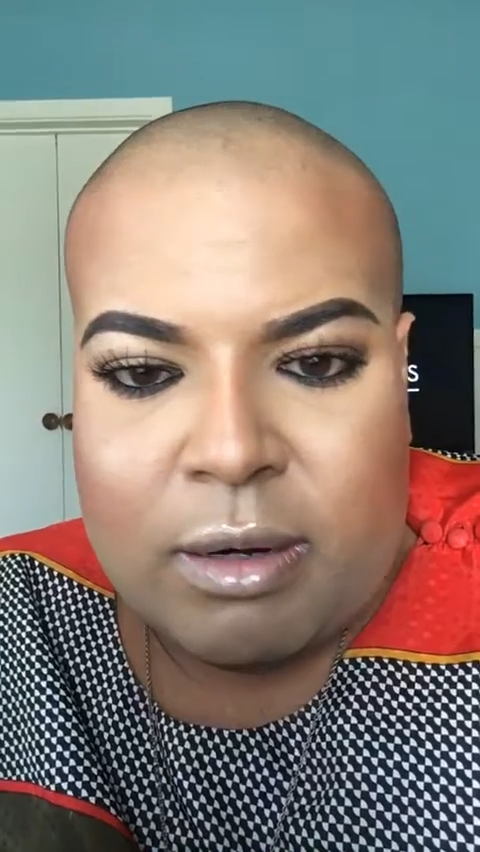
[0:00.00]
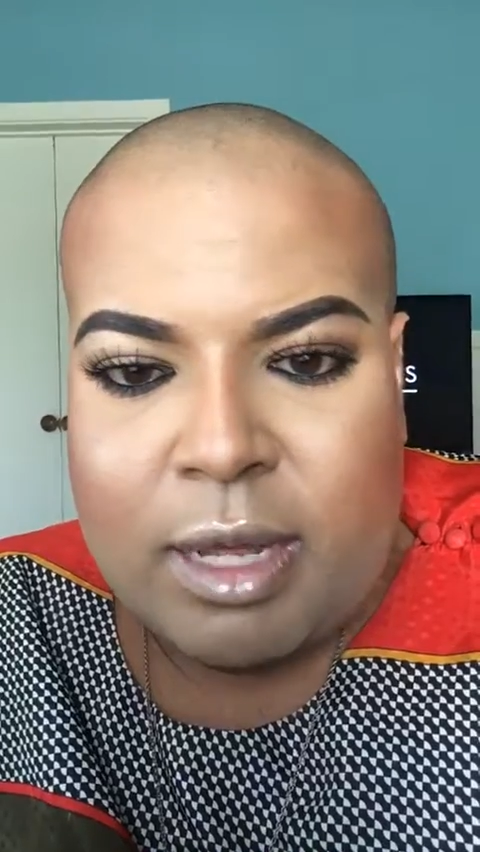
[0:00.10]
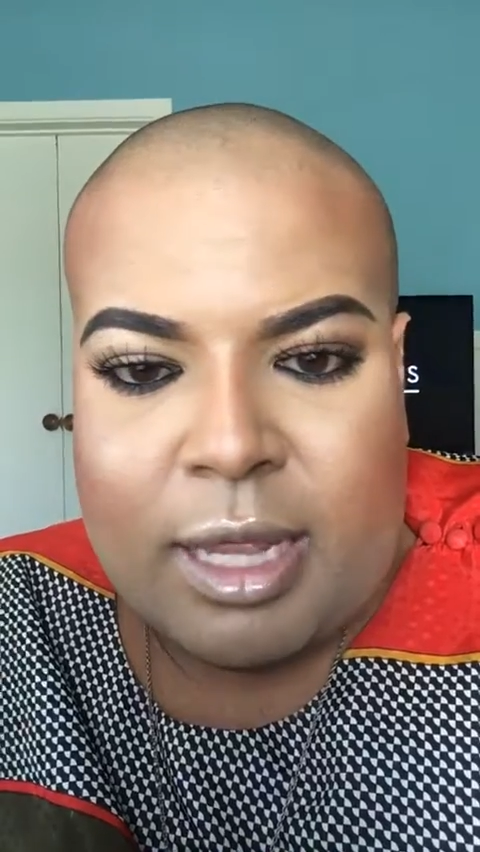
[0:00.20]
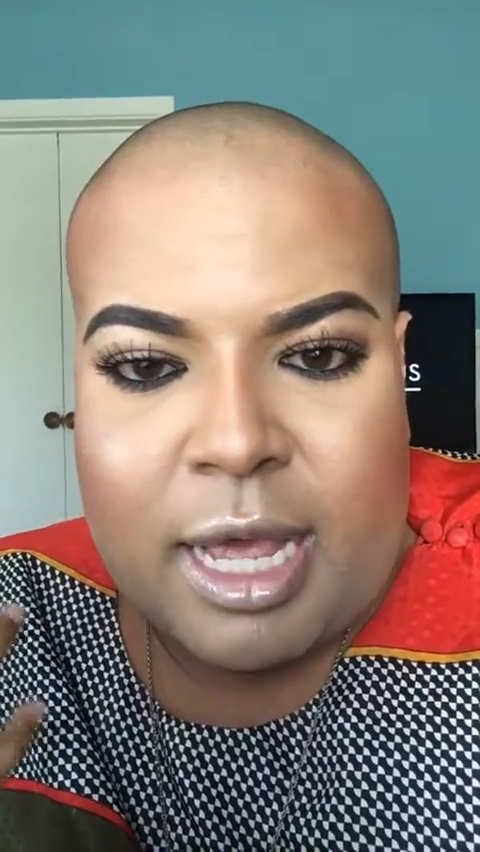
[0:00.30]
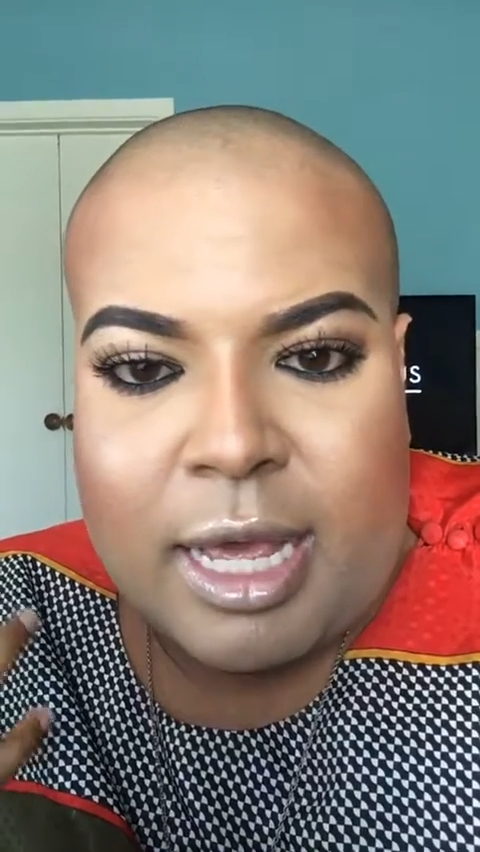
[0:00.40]

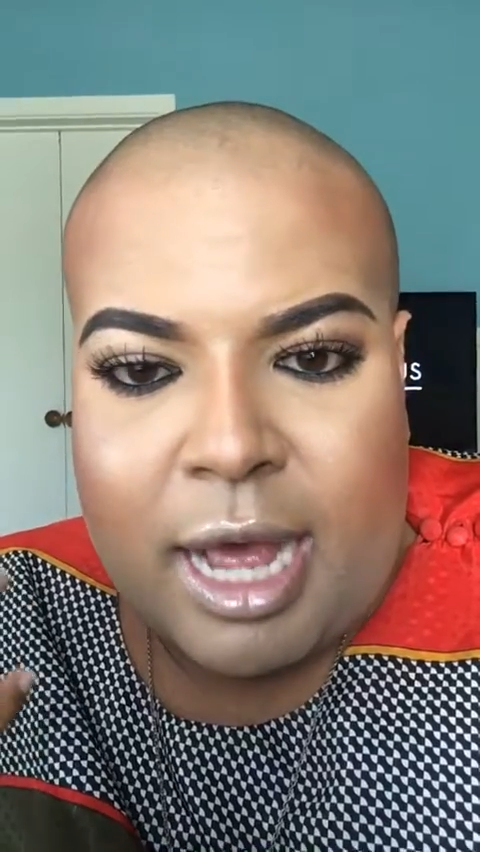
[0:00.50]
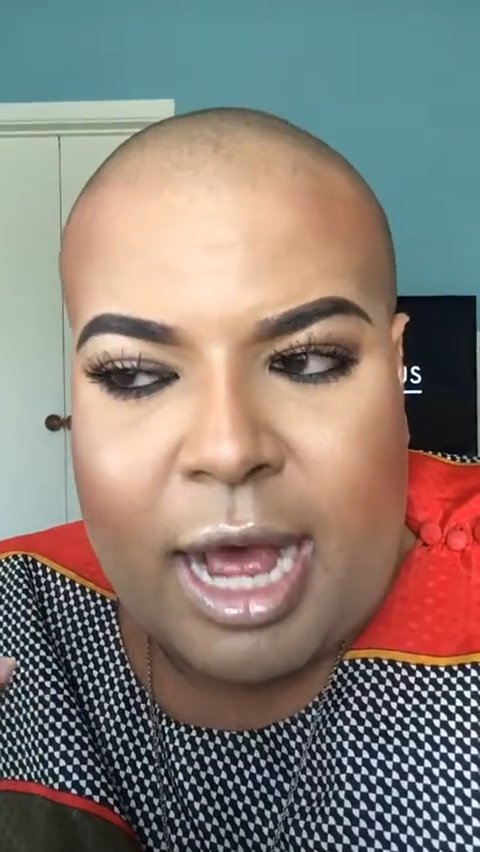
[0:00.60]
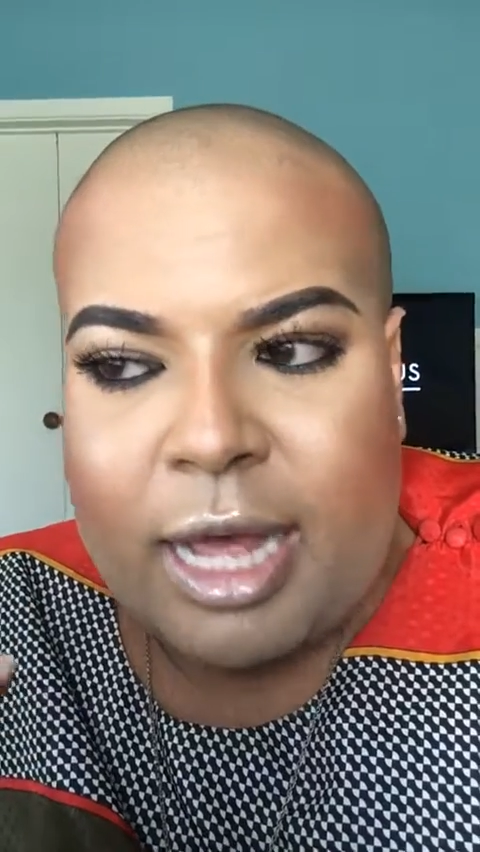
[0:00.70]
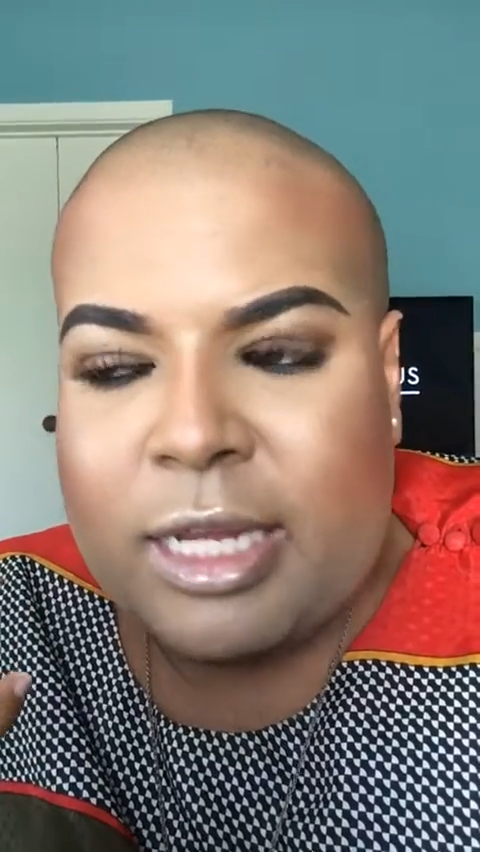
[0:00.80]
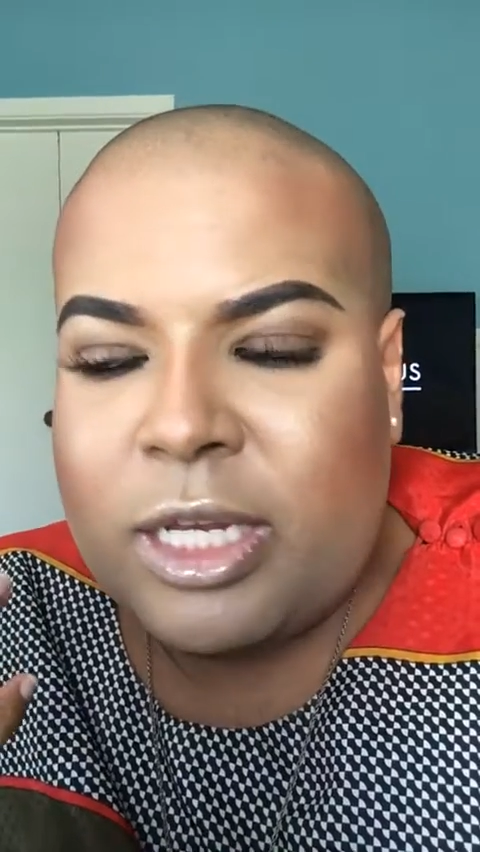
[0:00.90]
like that
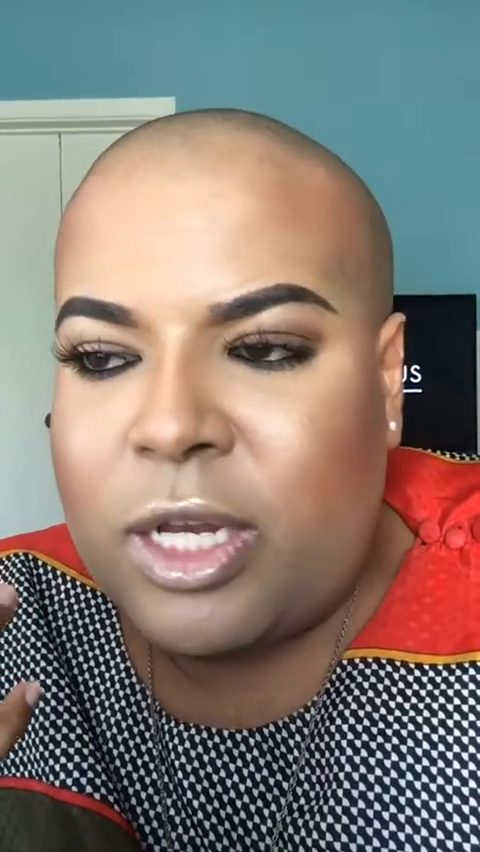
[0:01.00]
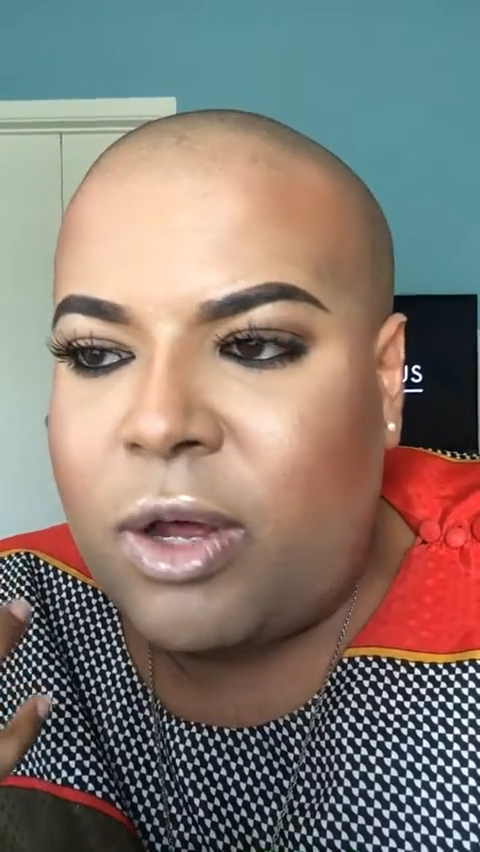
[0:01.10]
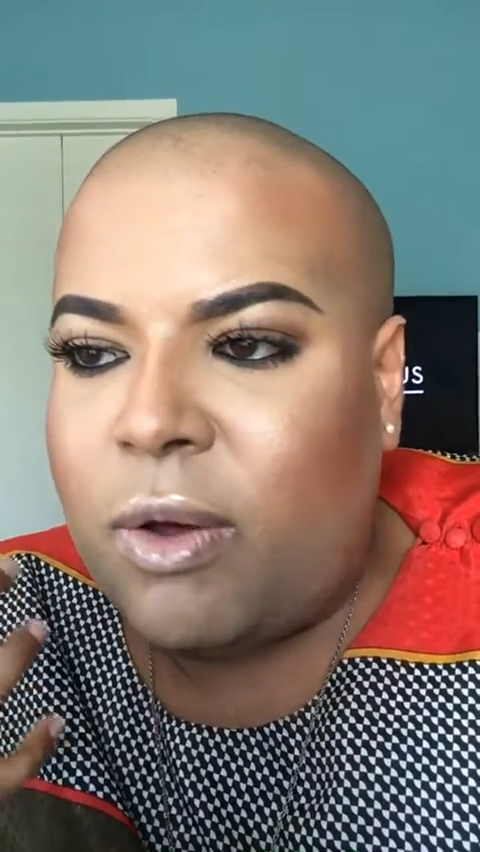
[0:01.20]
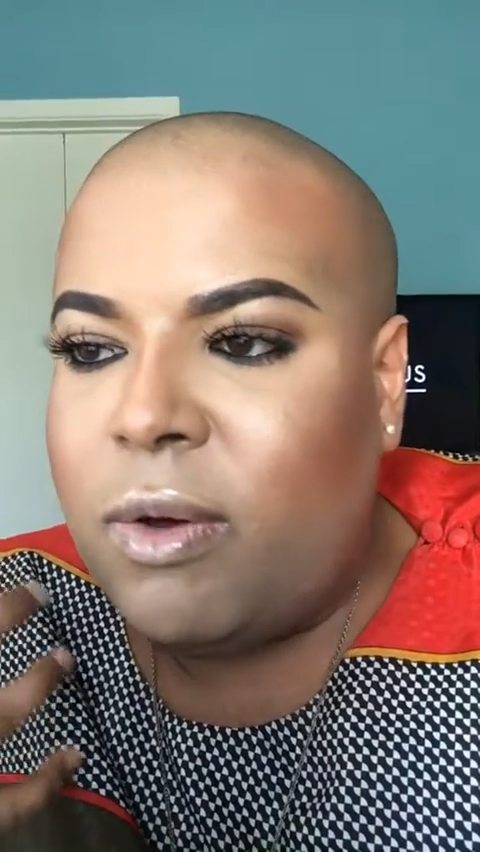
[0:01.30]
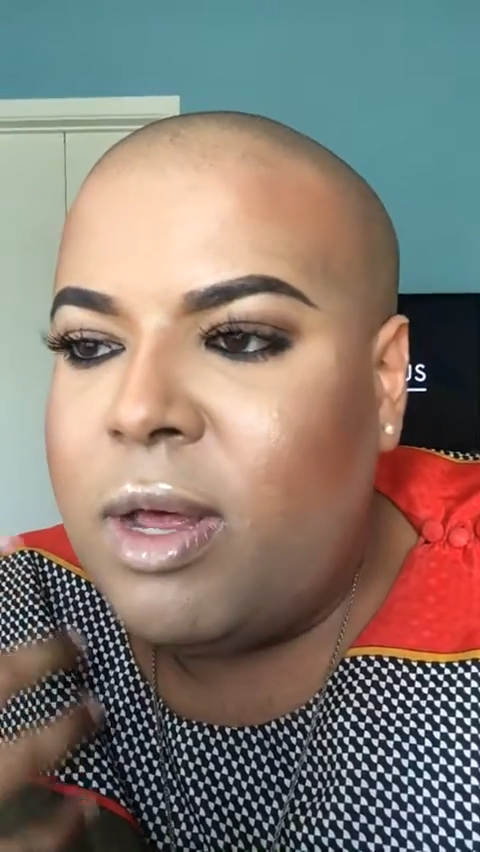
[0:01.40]
guy.
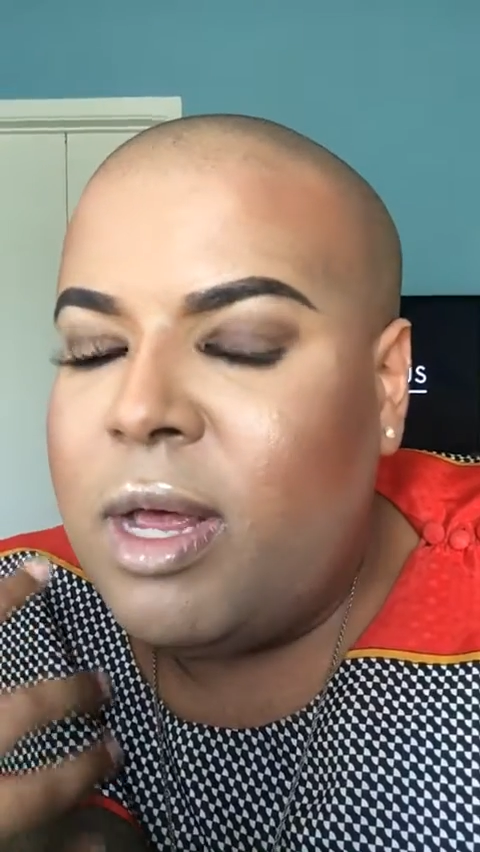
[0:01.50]
So,